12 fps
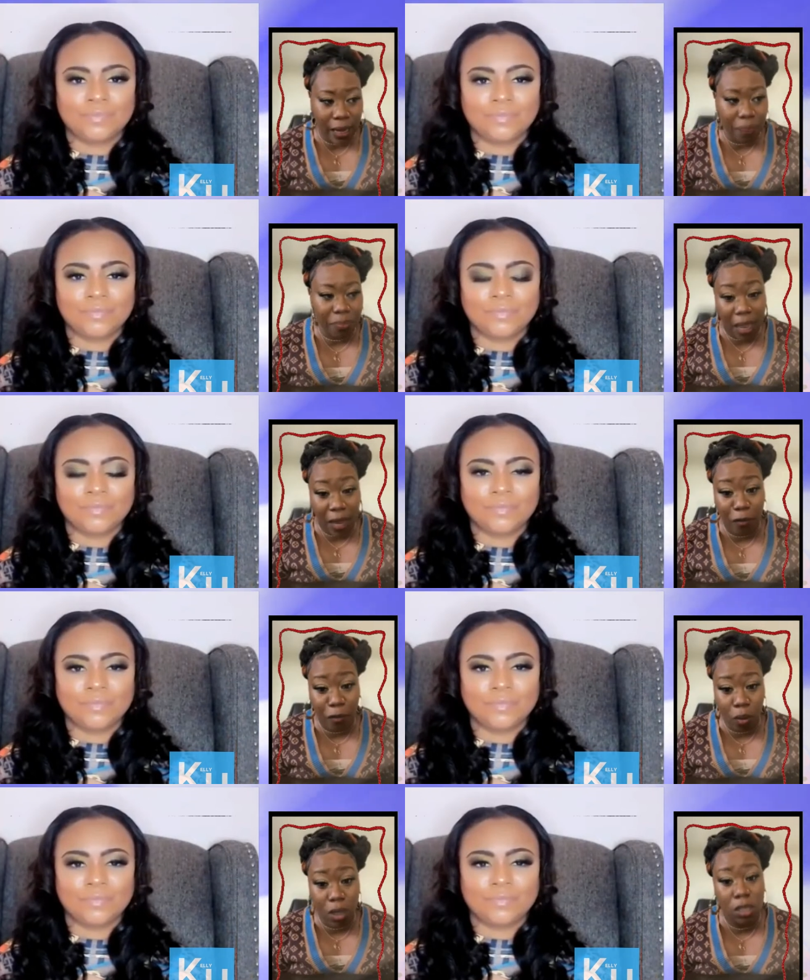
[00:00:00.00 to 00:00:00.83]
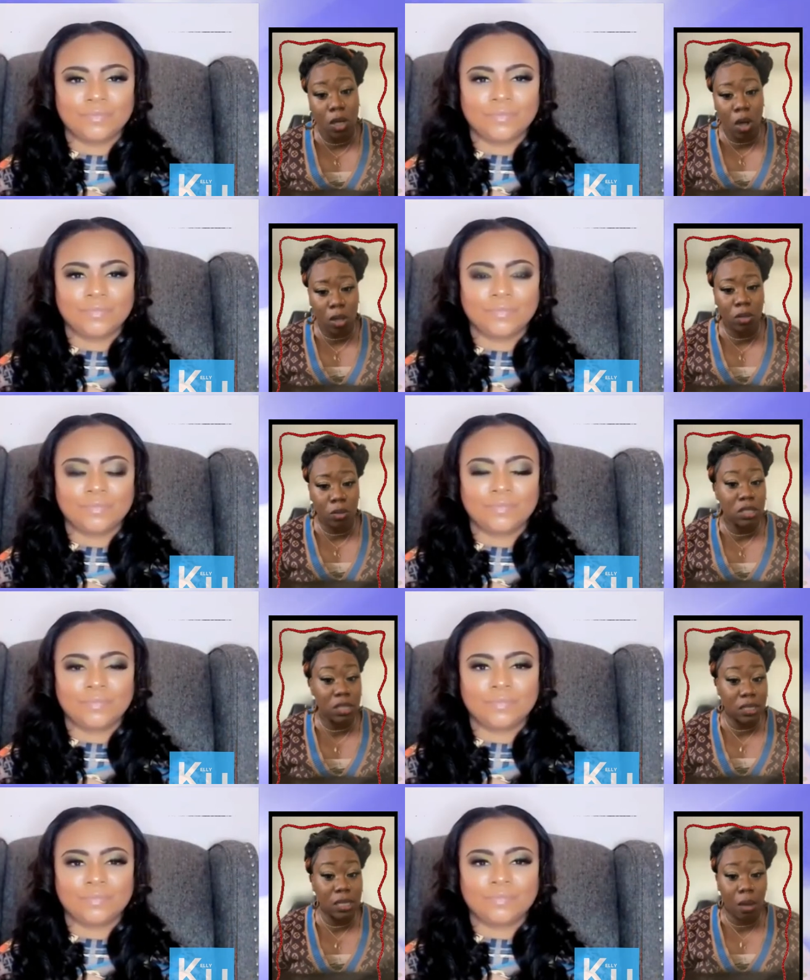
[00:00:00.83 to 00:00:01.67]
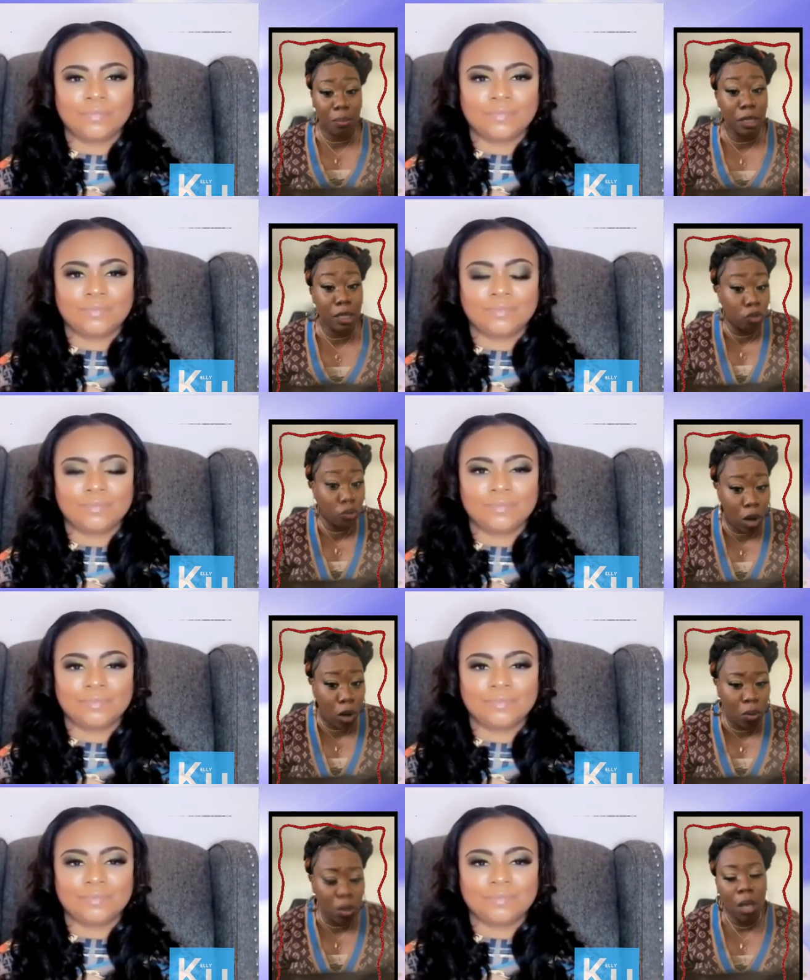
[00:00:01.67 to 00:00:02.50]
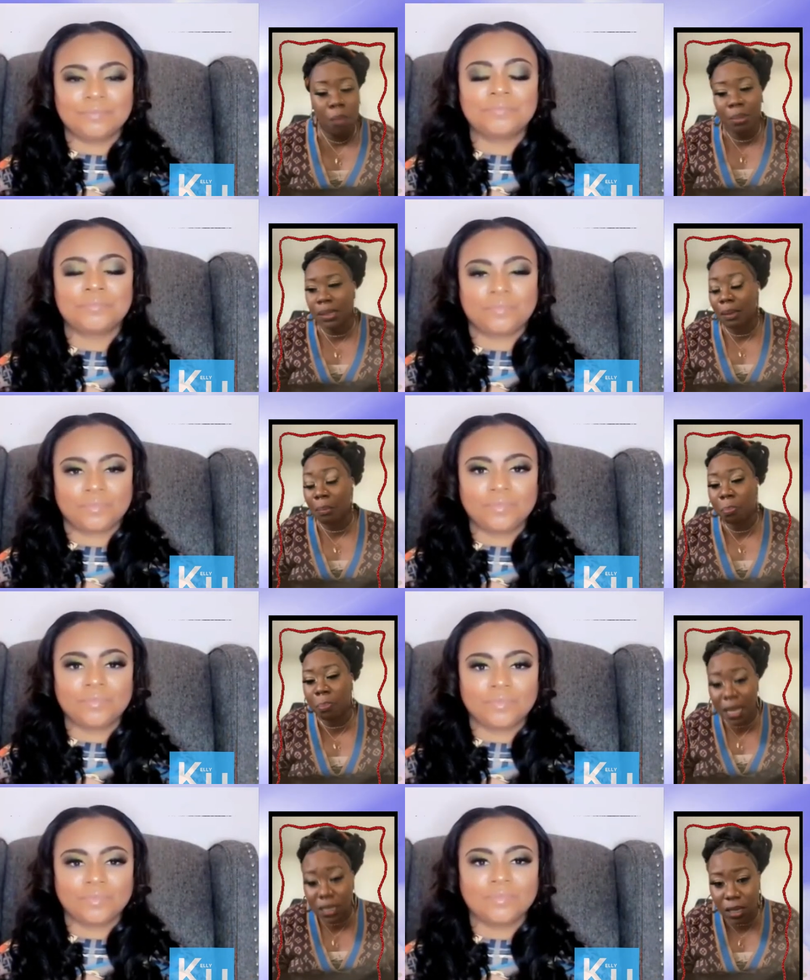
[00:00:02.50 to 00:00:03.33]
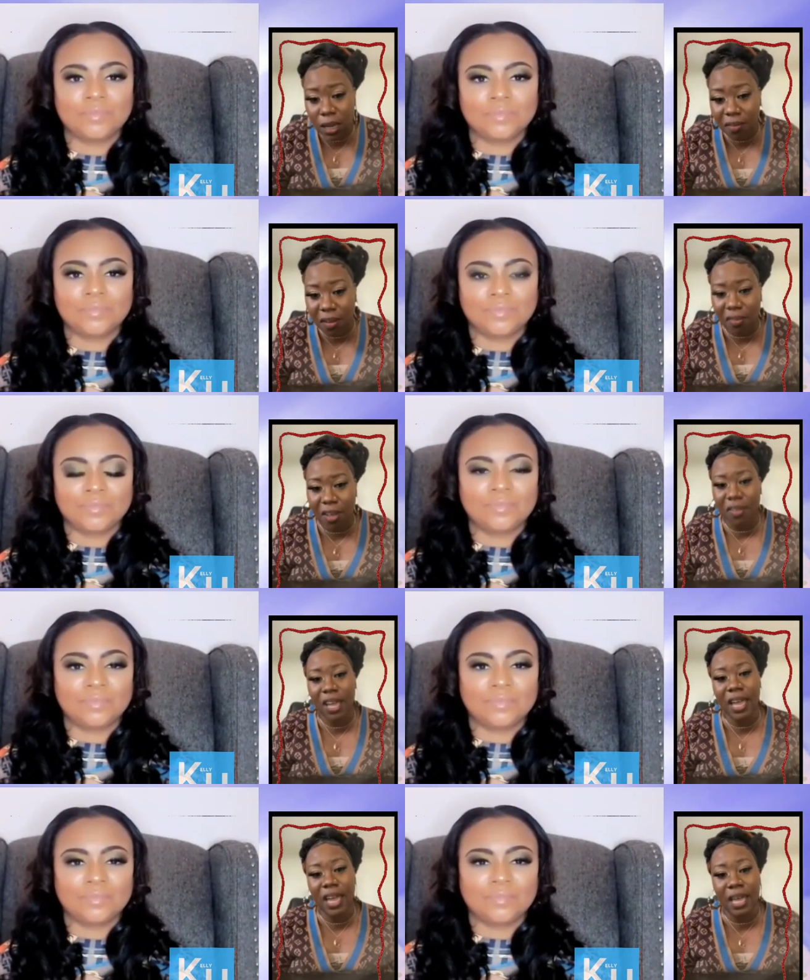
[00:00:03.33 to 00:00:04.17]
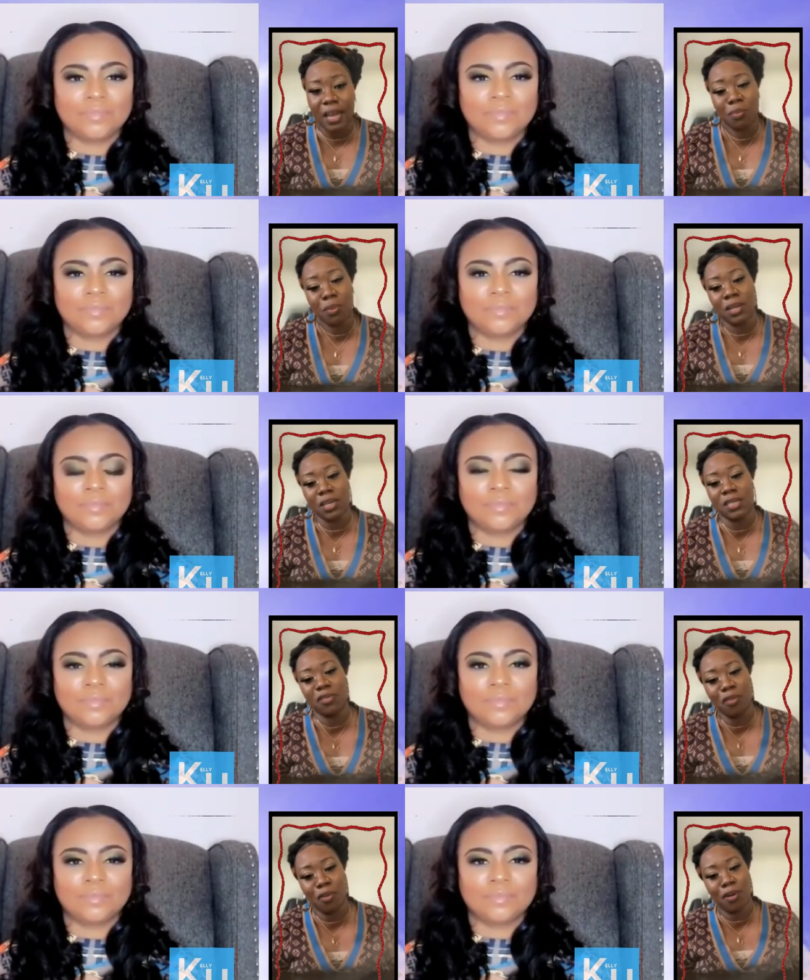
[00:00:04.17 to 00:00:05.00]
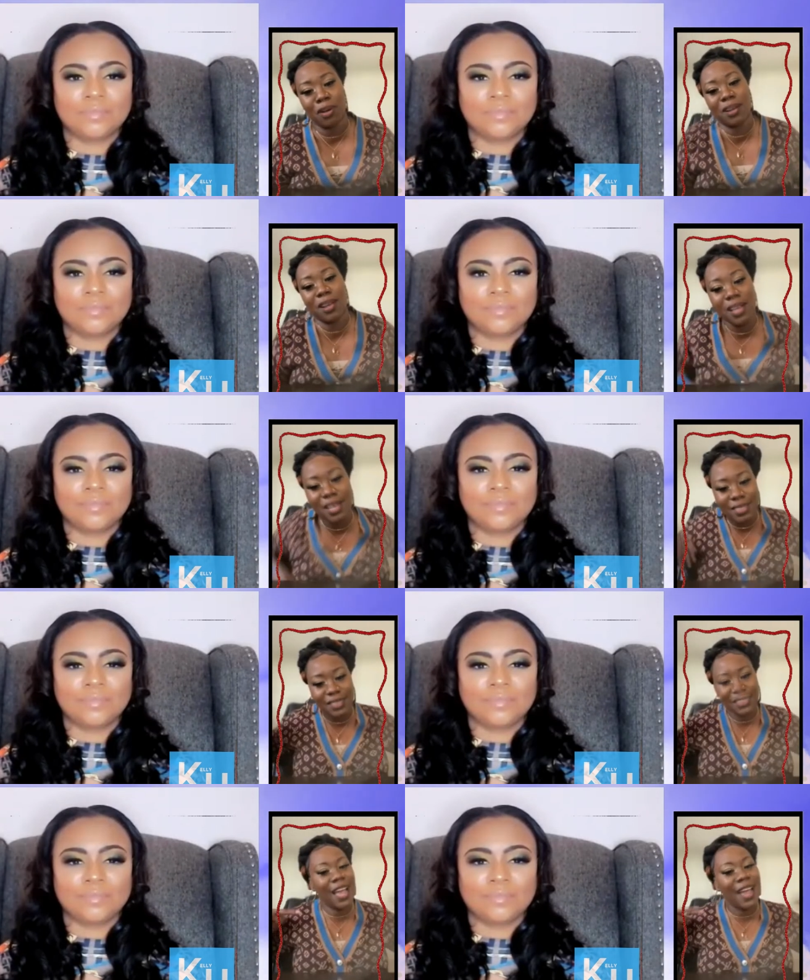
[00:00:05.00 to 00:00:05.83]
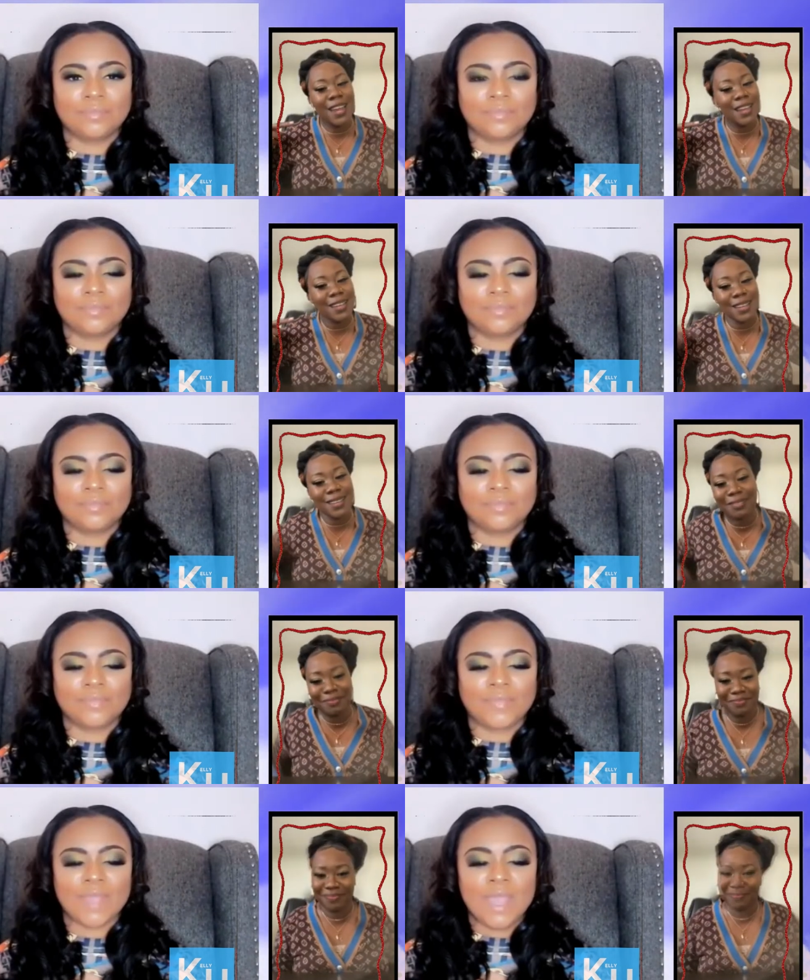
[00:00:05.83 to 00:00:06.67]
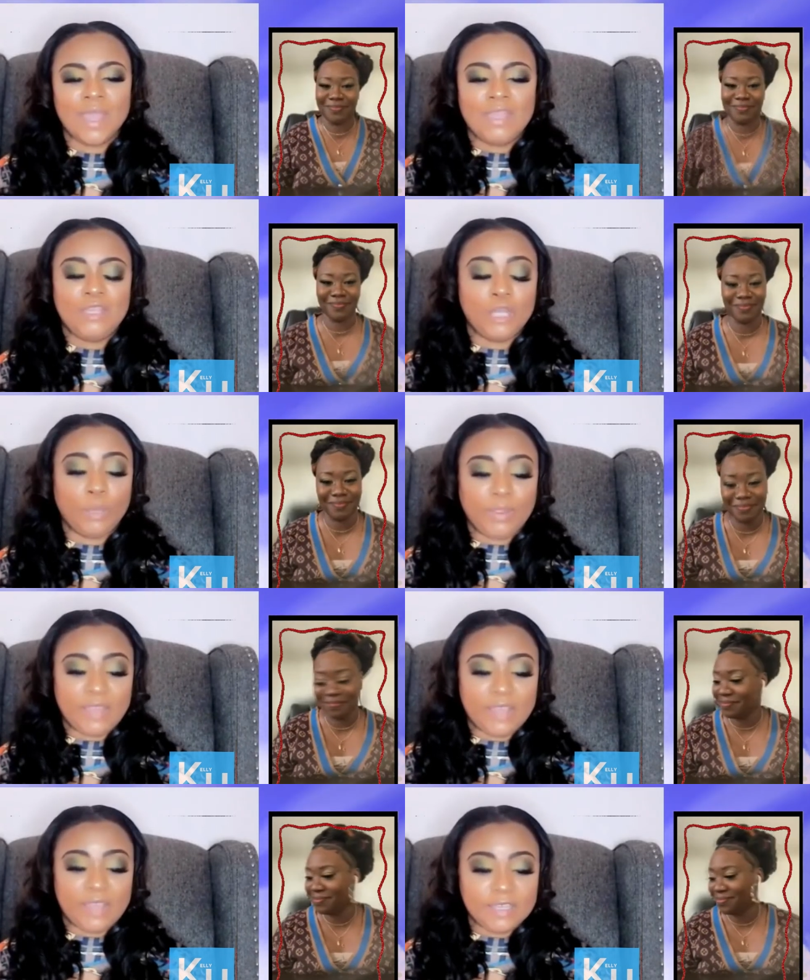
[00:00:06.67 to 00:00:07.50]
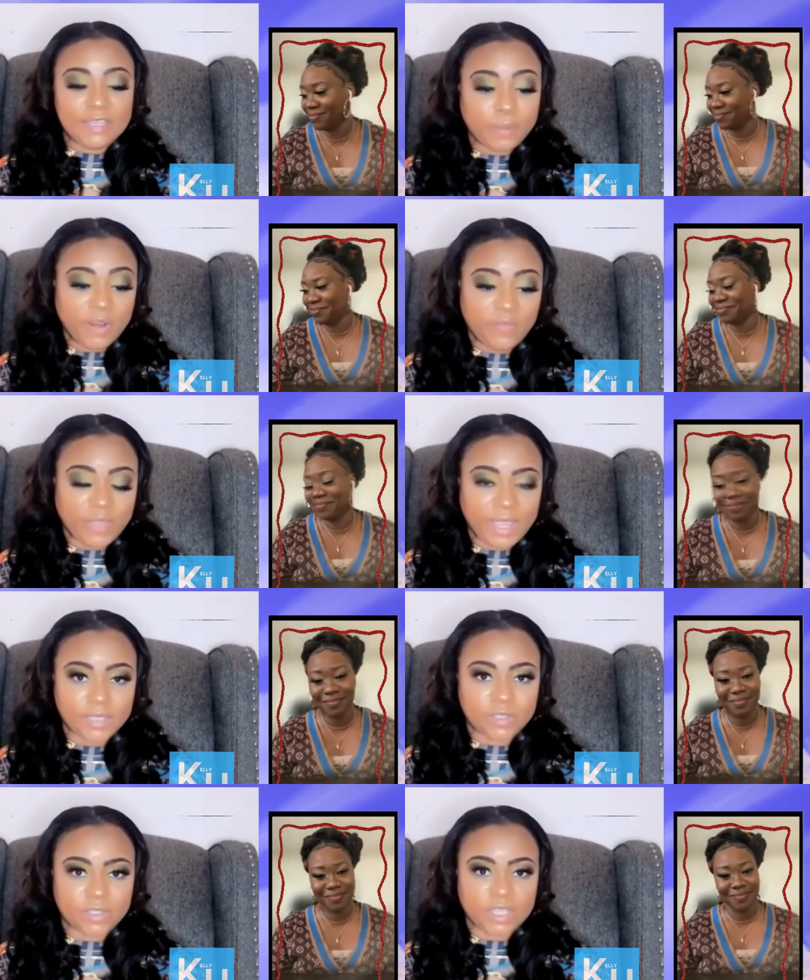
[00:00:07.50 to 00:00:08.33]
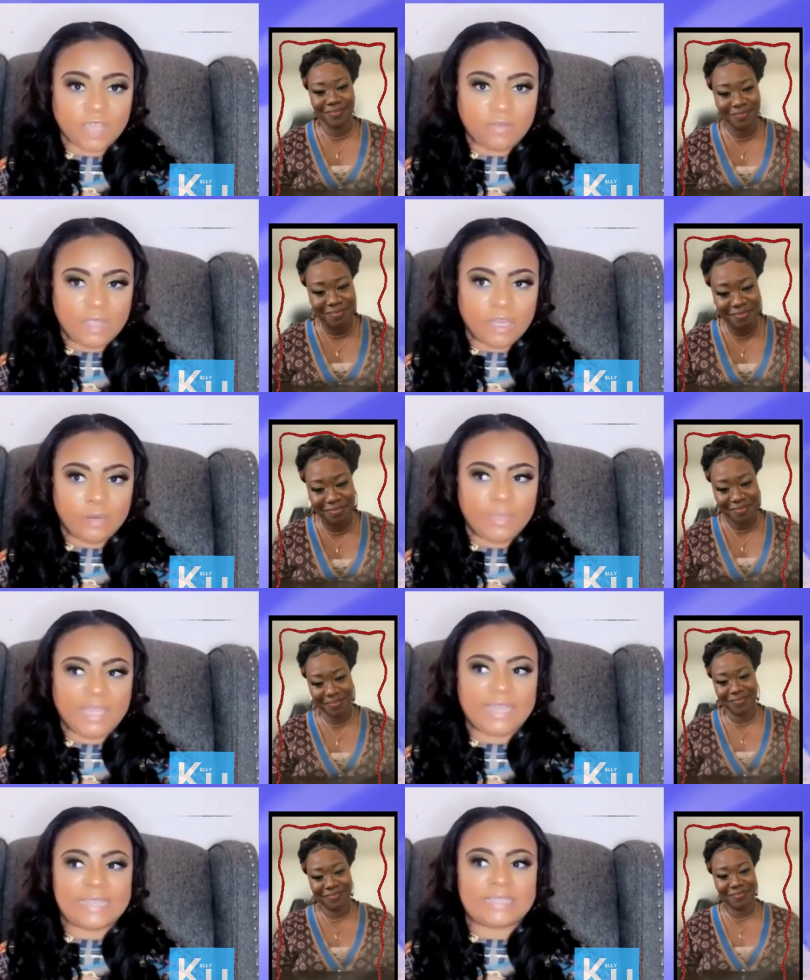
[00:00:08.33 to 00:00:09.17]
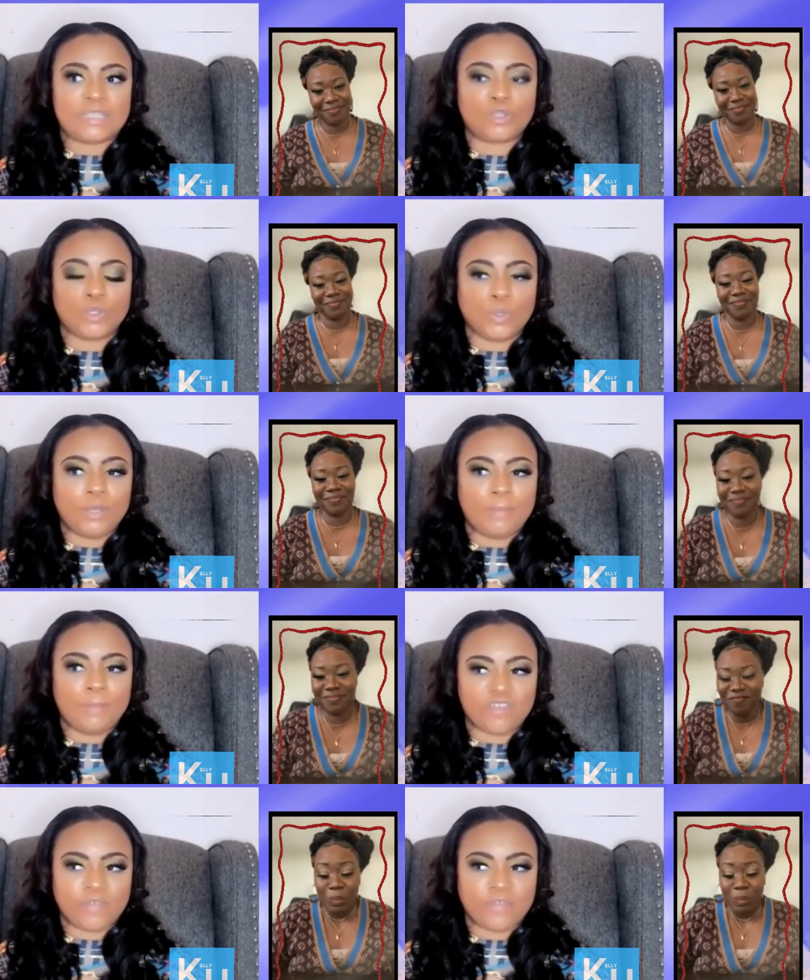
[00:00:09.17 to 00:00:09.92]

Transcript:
Speaker 1: and I'm thankful because all of those things helped me grow. But the best love I've ever had was for
Speaker 2: Donna. You know what? That's a perfect answer to give Donna because during my